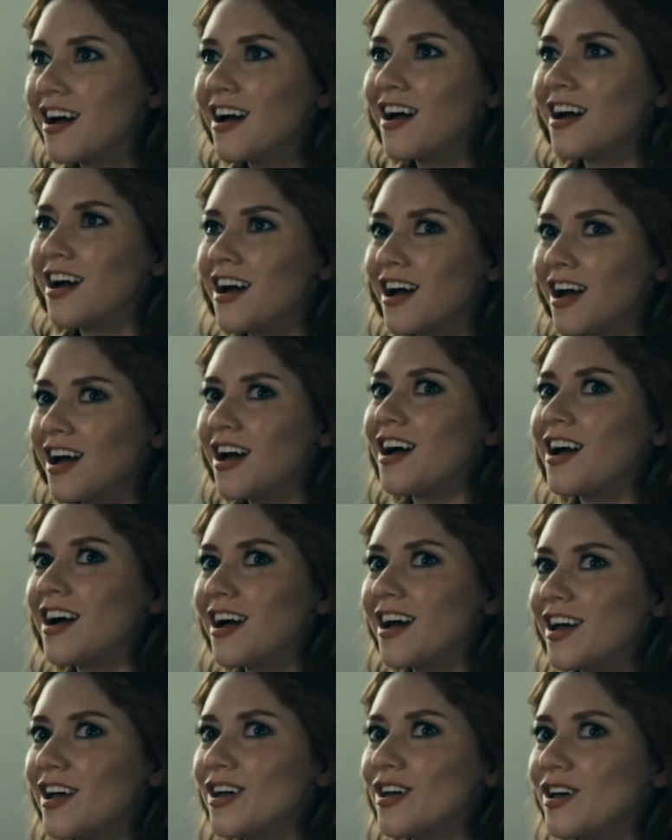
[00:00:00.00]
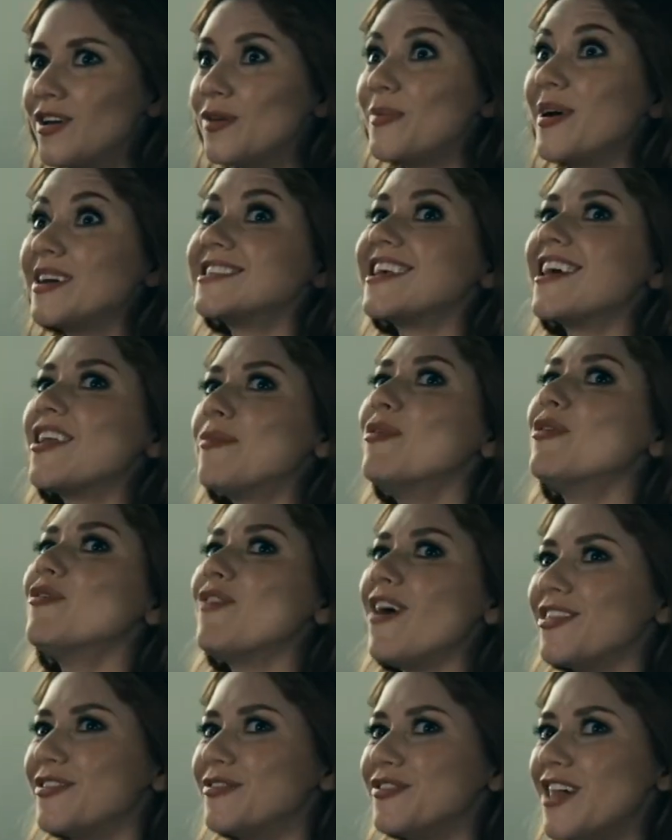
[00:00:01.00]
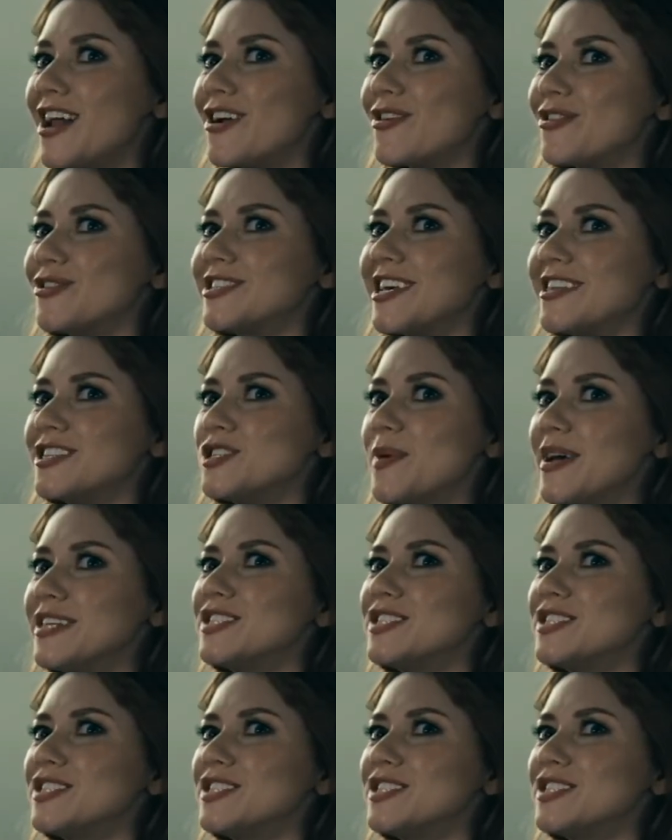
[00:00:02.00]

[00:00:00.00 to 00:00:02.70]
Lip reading: utter nonsense into the ears of her subscribers.